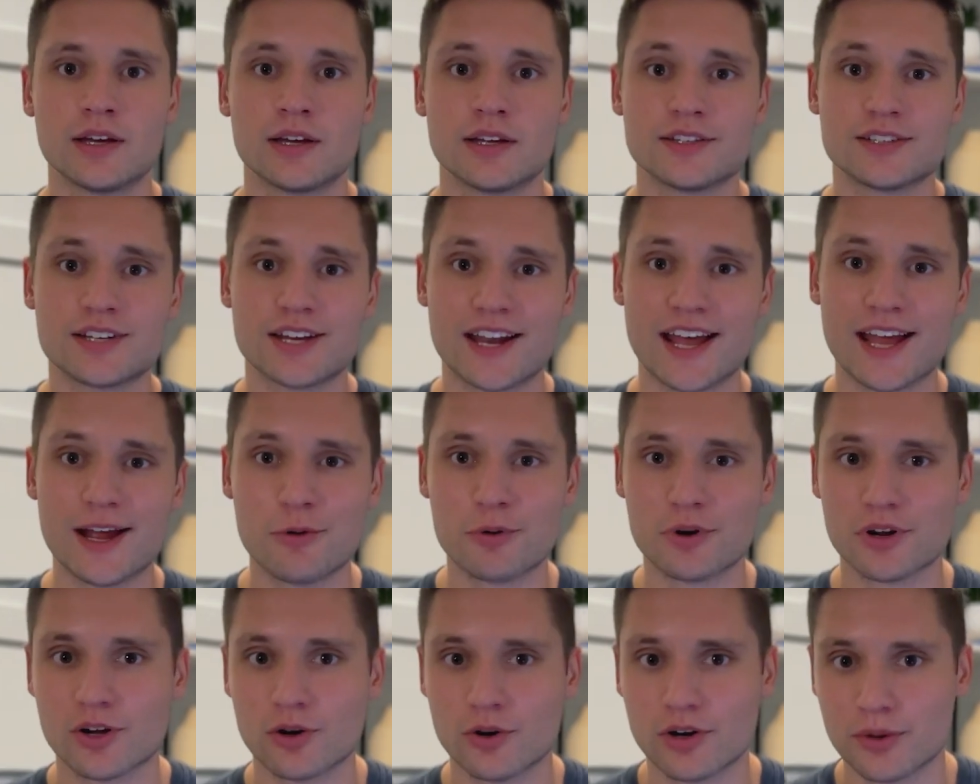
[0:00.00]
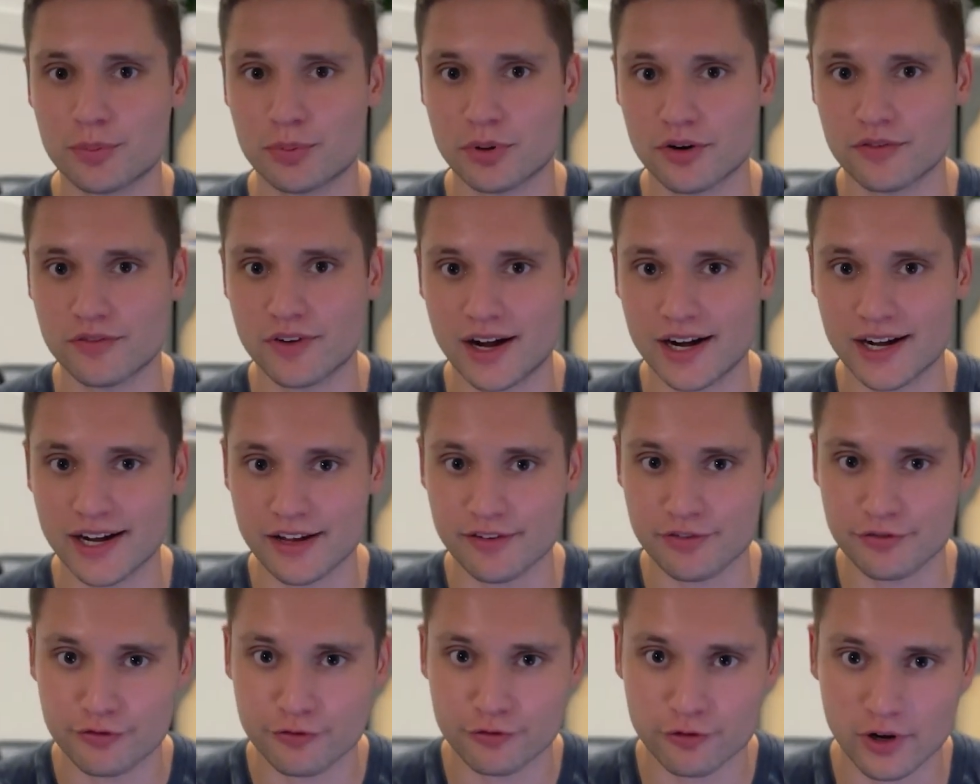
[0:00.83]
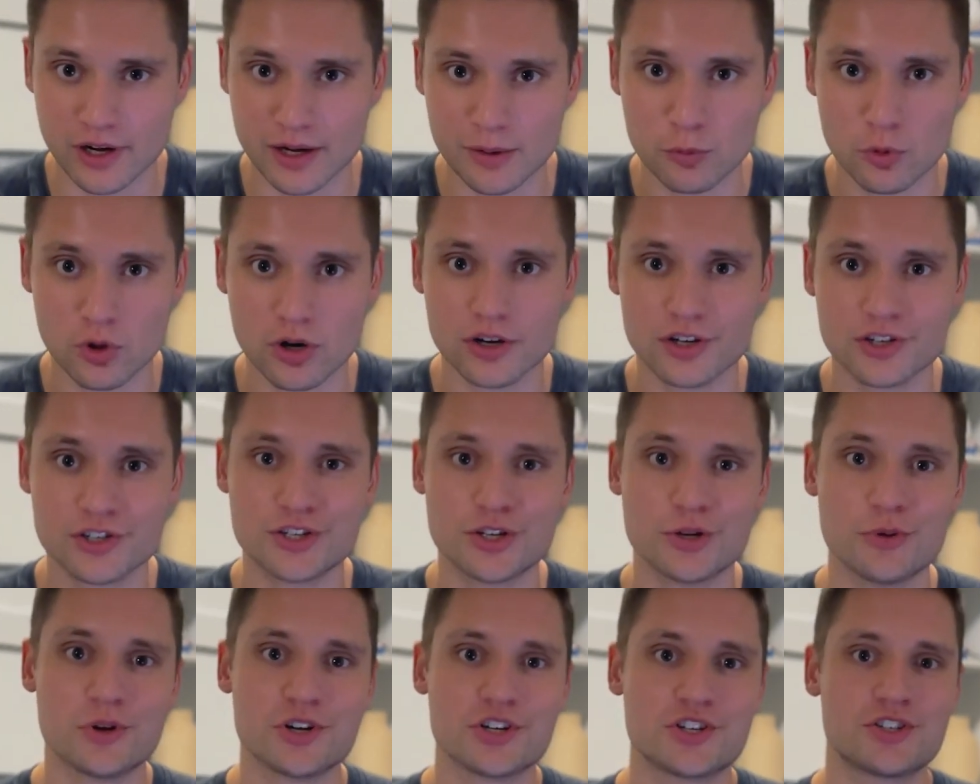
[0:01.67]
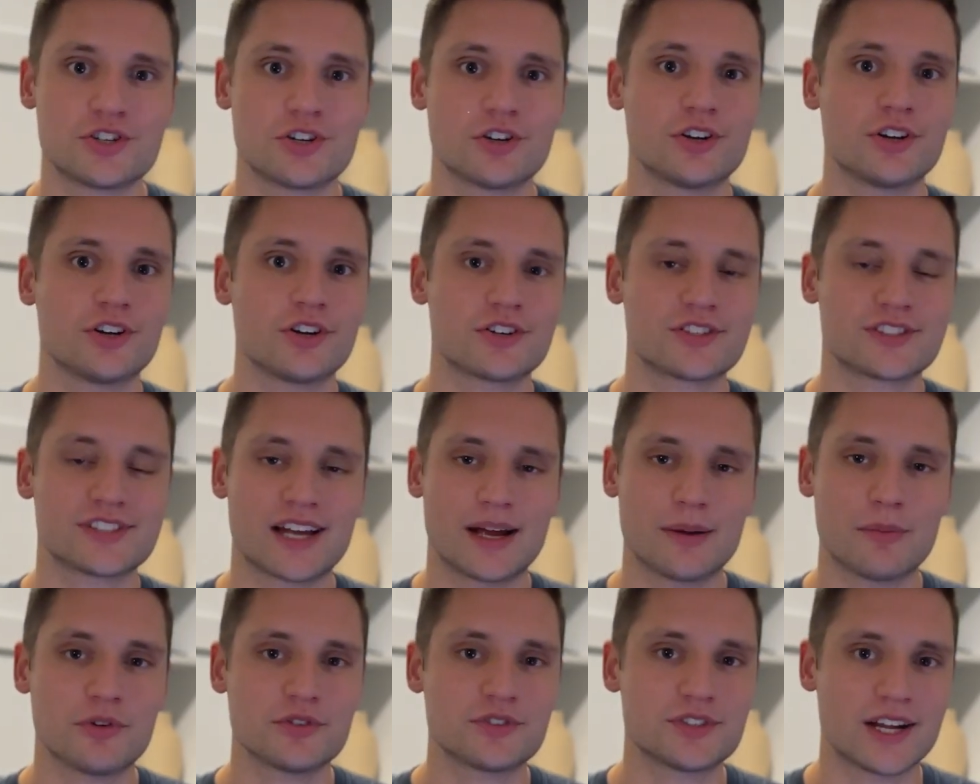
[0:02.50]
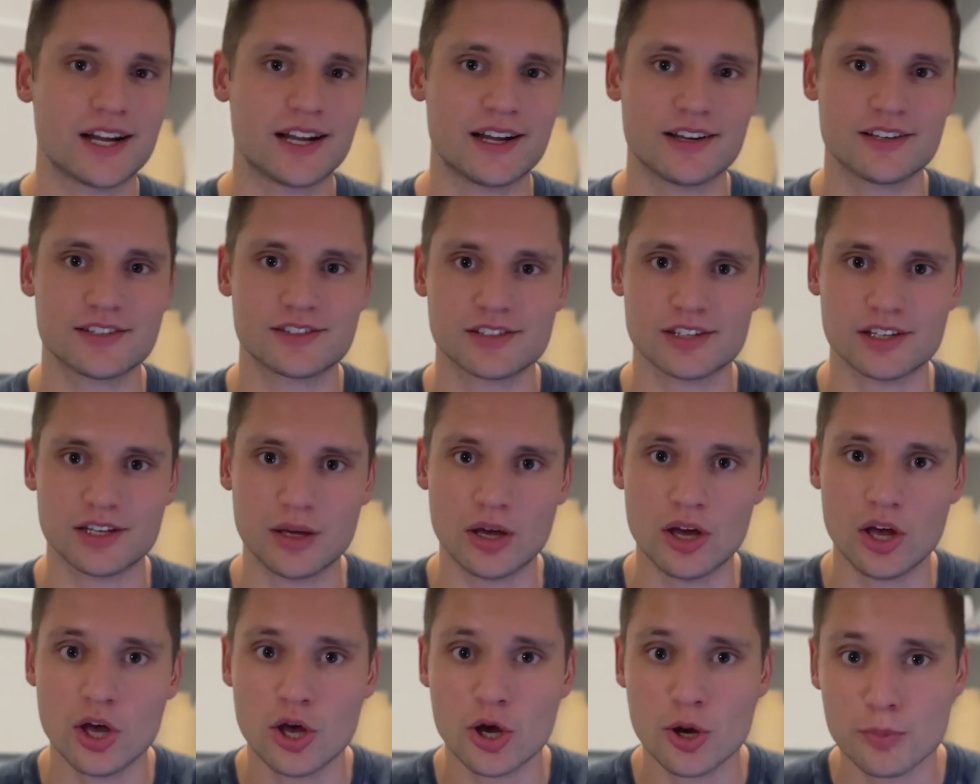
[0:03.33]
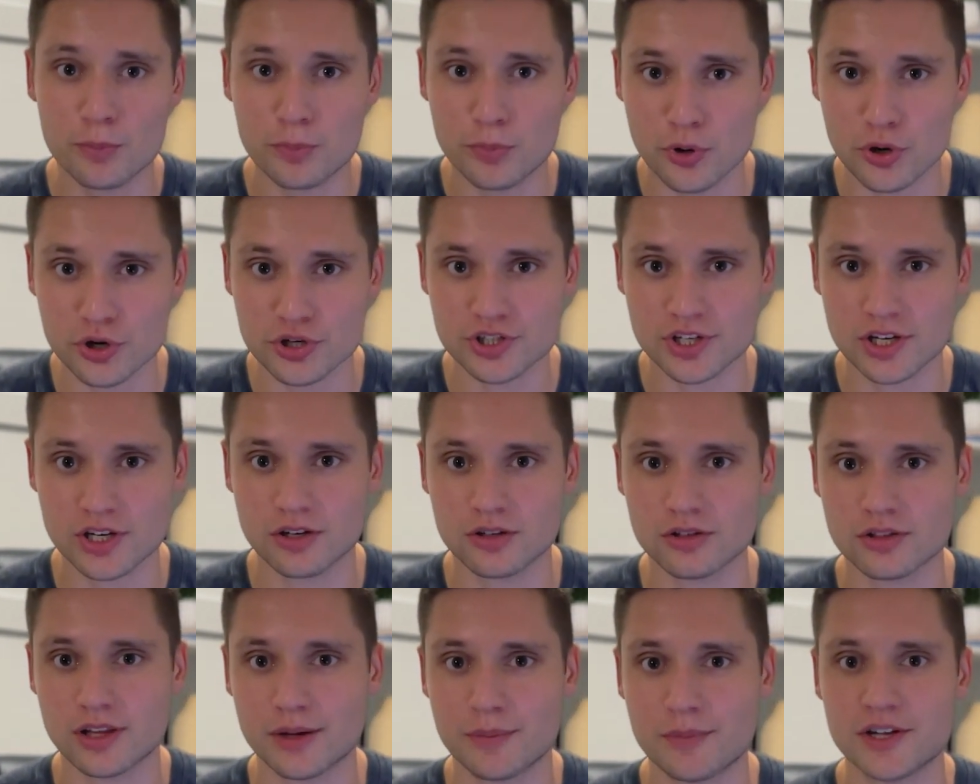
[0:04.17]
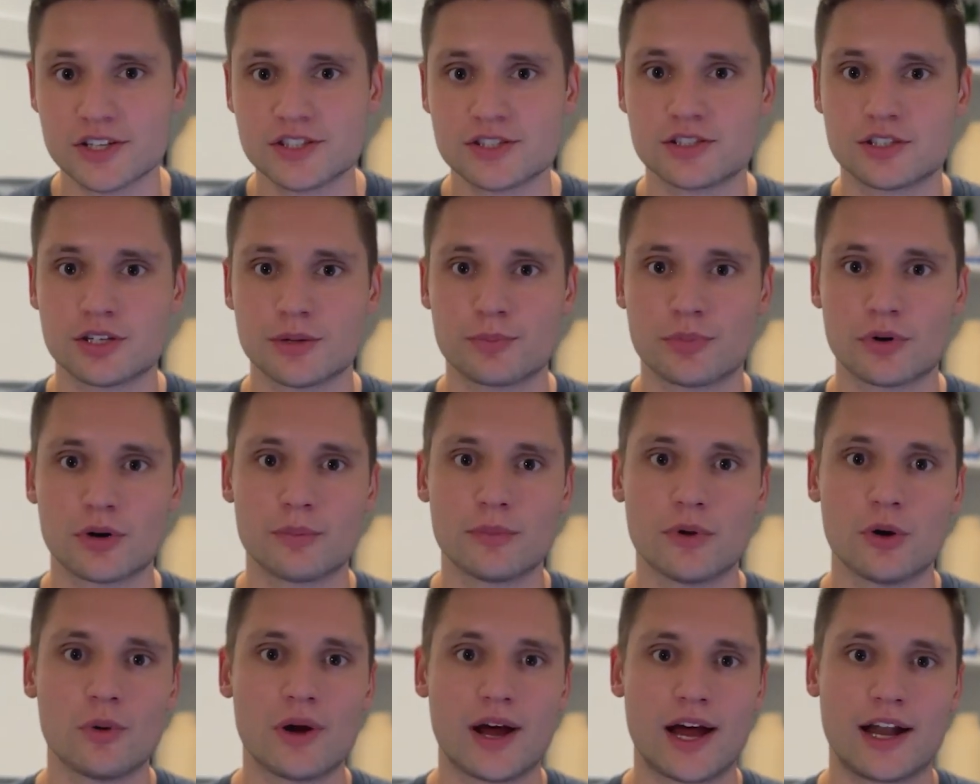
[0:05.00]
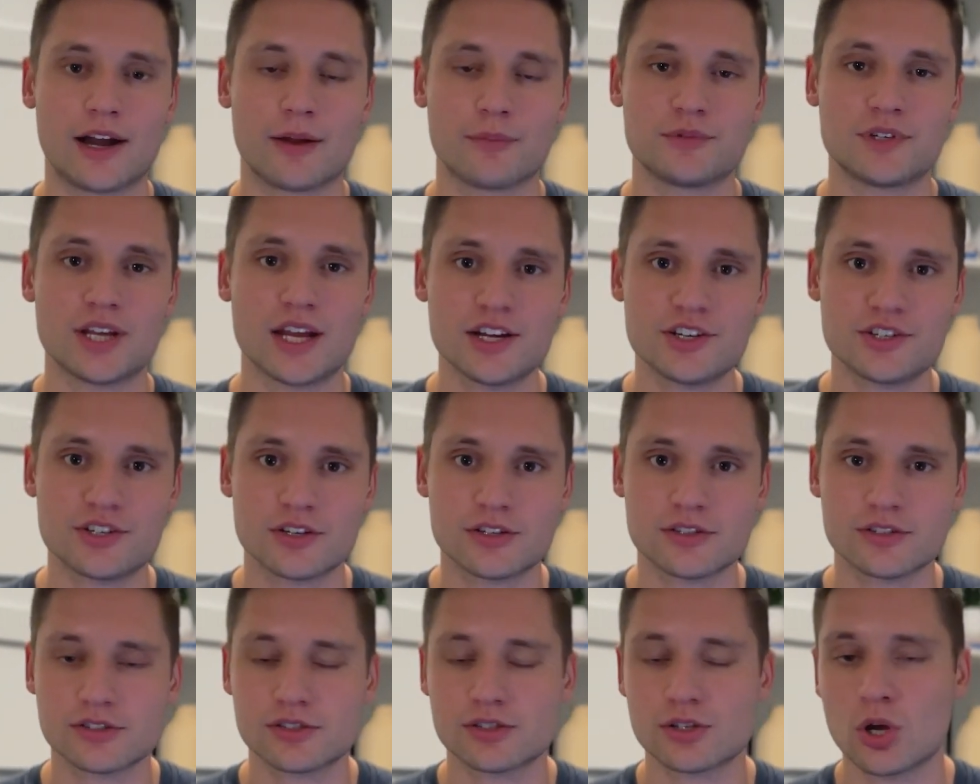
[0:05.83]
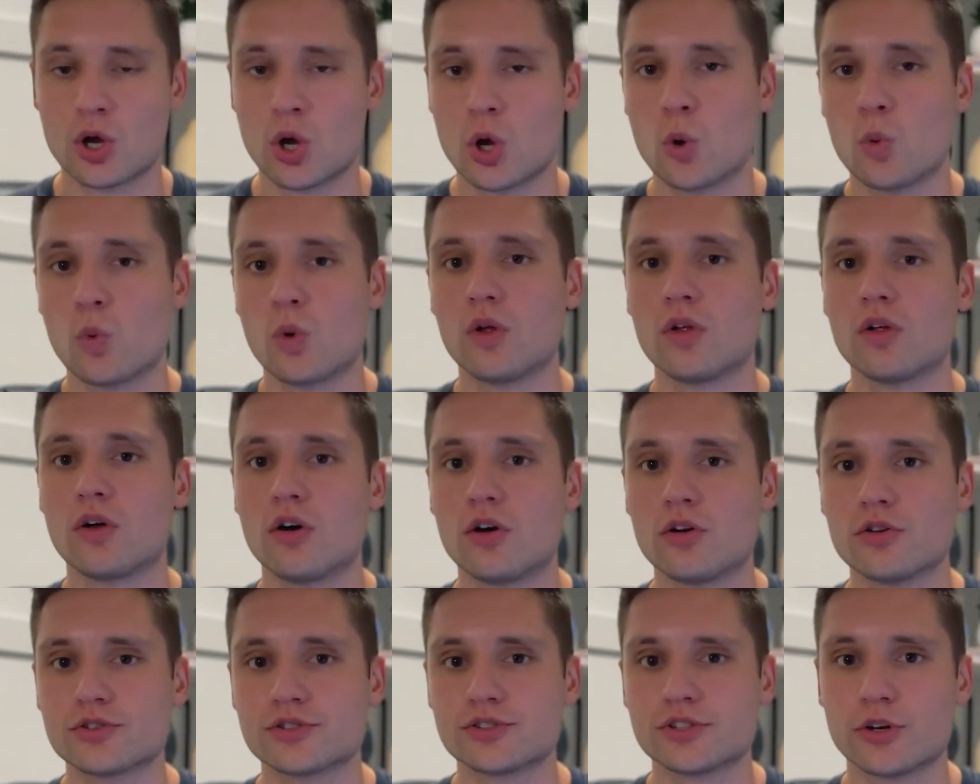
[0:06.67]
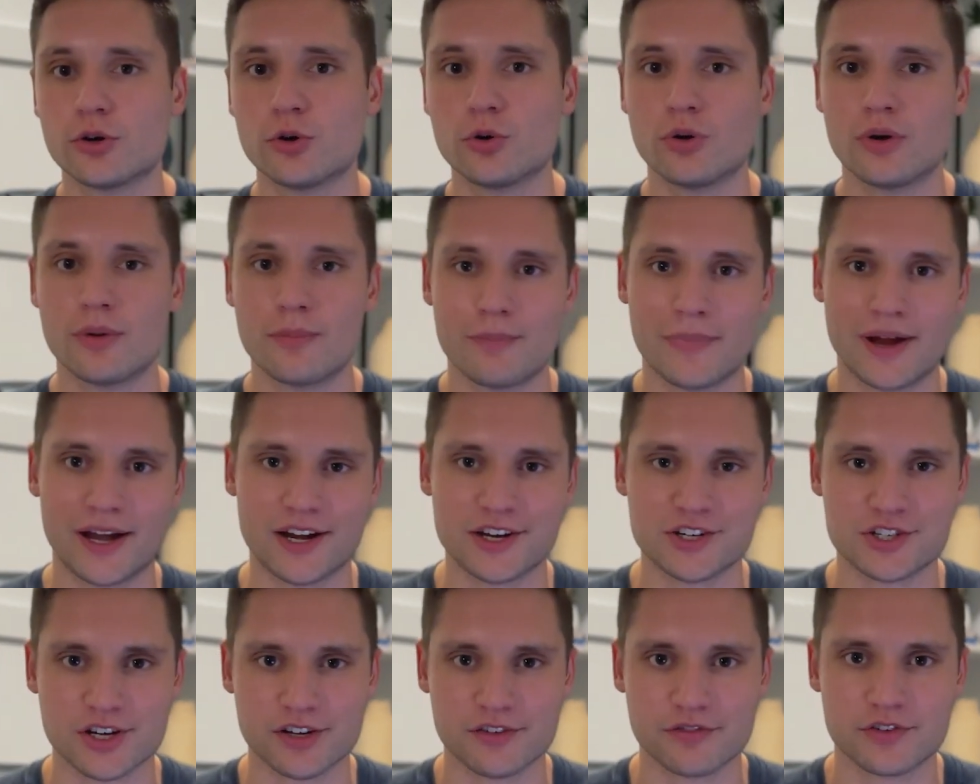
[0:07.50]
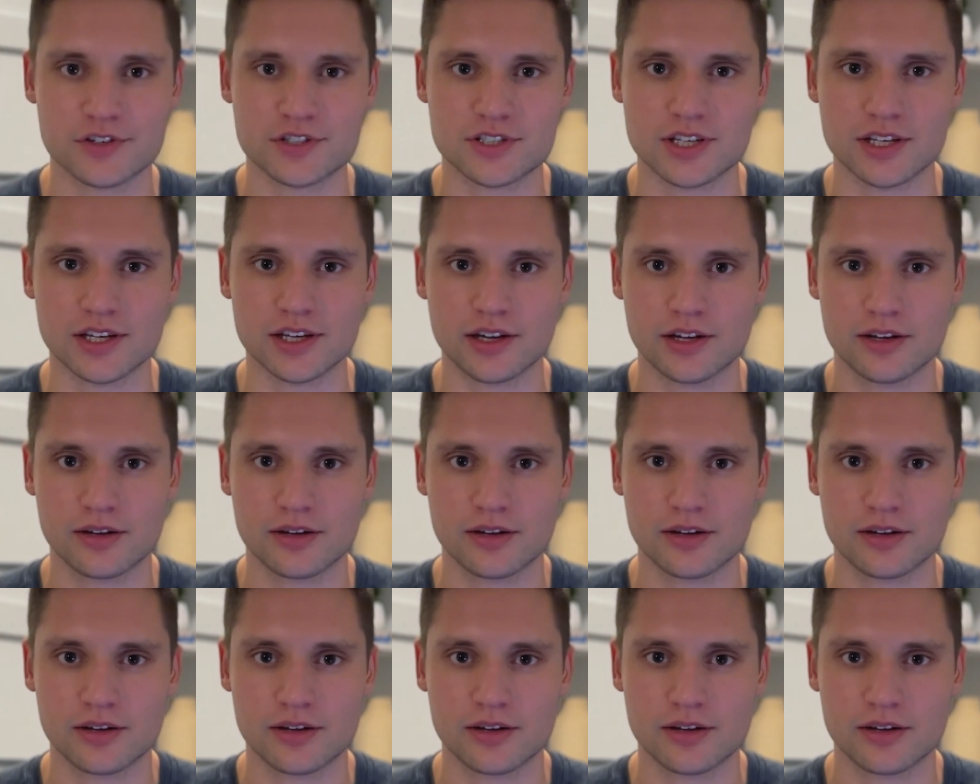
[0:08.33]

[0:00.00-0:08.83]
Today, we're going to provide a framework to ensure you're simultaneously pushing your limits to promote adaptations while also managing fatigue.